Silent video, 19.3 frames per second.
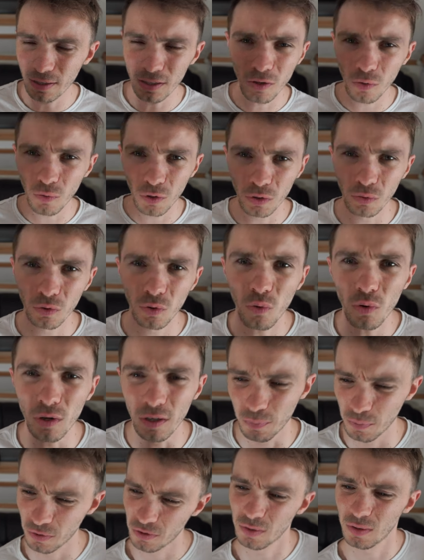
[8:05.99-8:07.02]
I don't know what you'd call it,
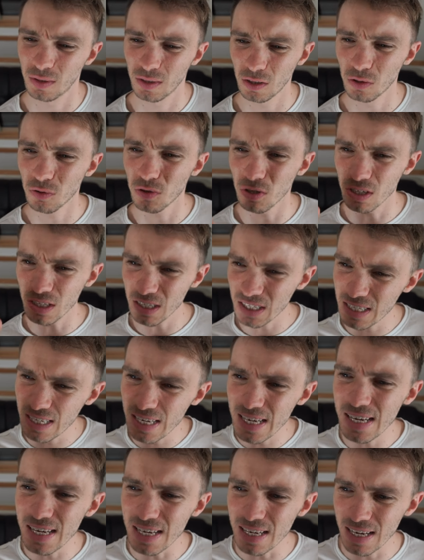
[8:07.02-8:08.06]
but you can
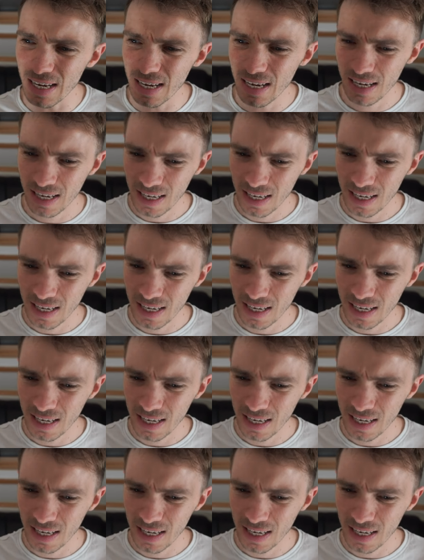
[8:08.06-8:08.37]
see